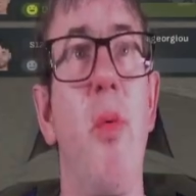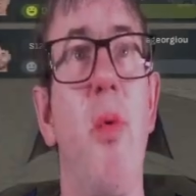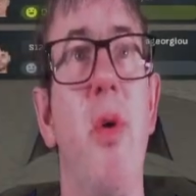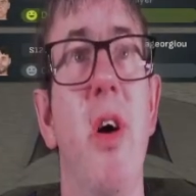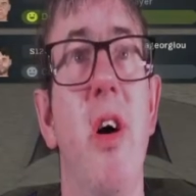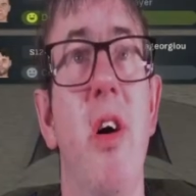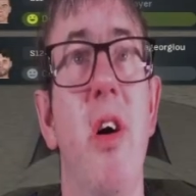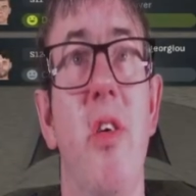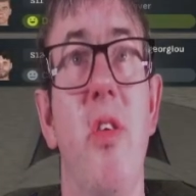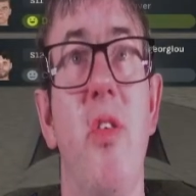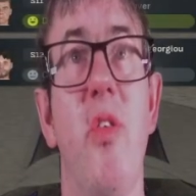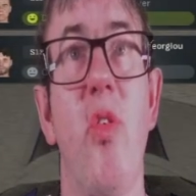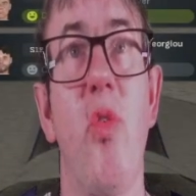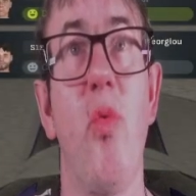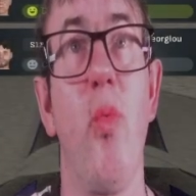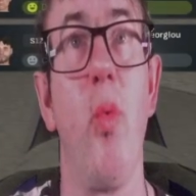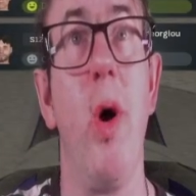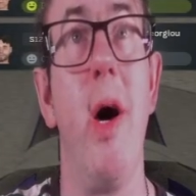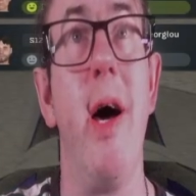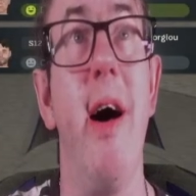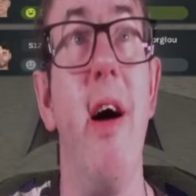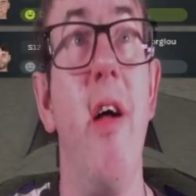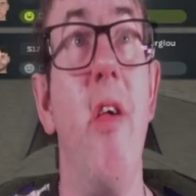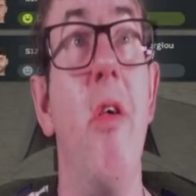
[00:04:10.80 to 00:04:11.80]
card as
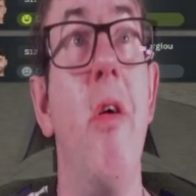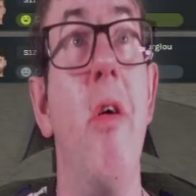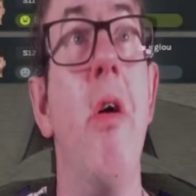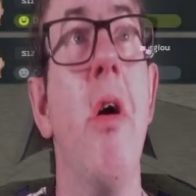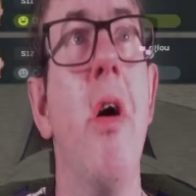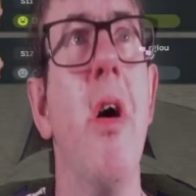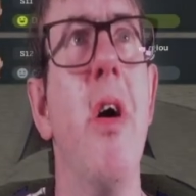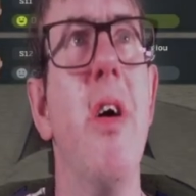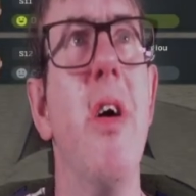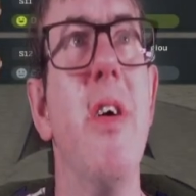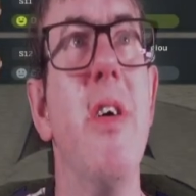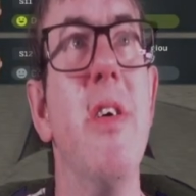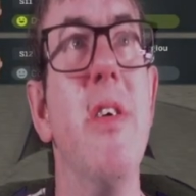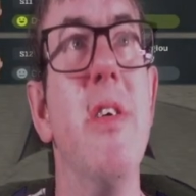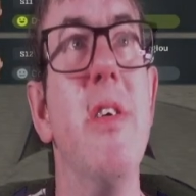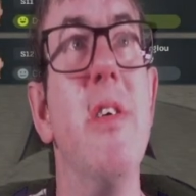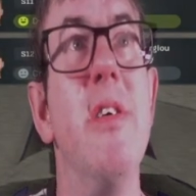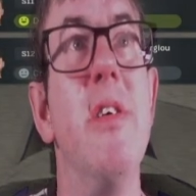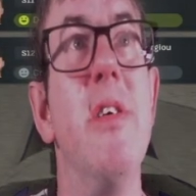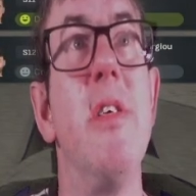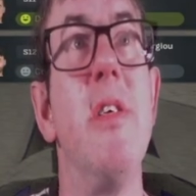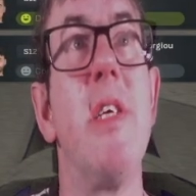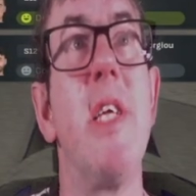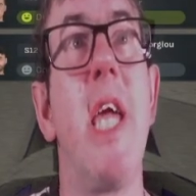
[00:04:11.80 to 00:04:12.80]
well.
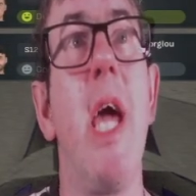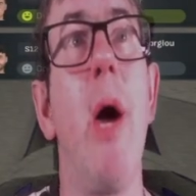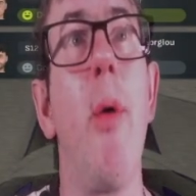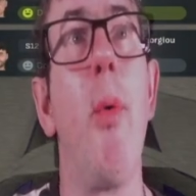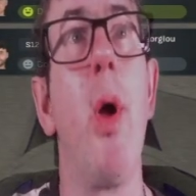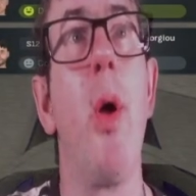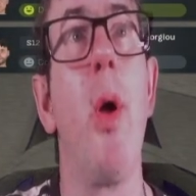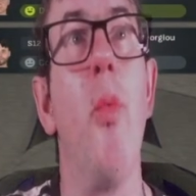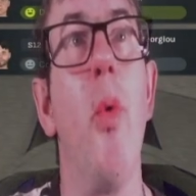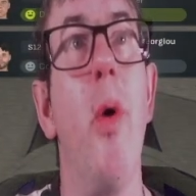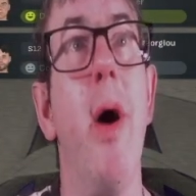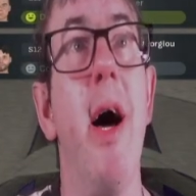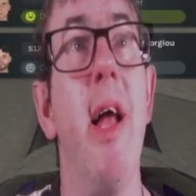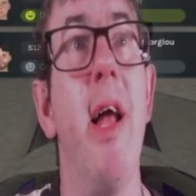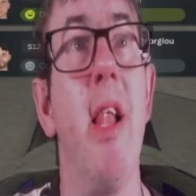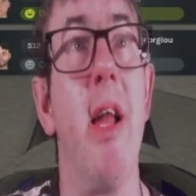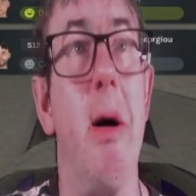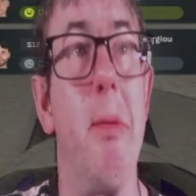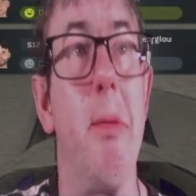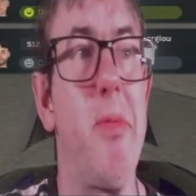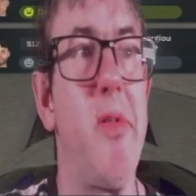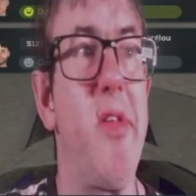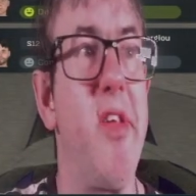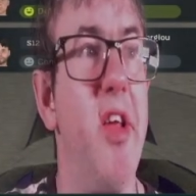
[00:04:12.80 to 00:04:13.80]
Going well,
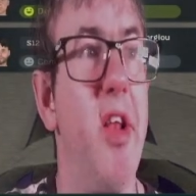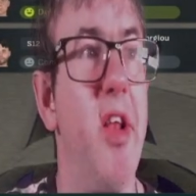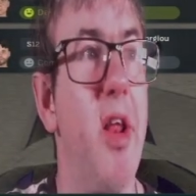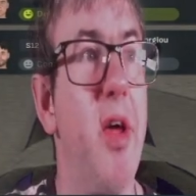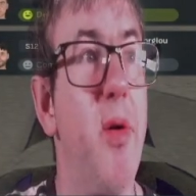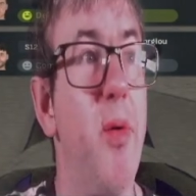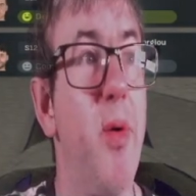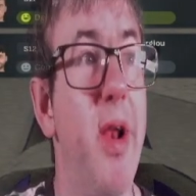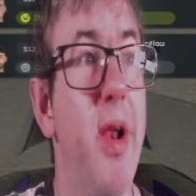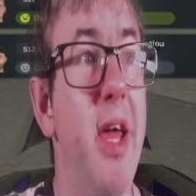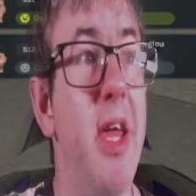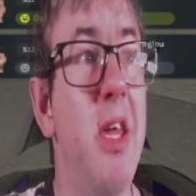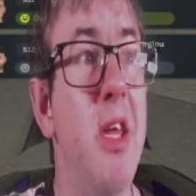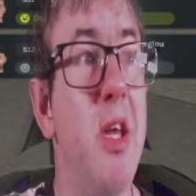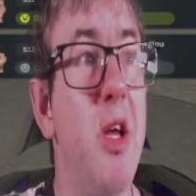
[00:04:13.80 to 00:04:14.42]
absolutely.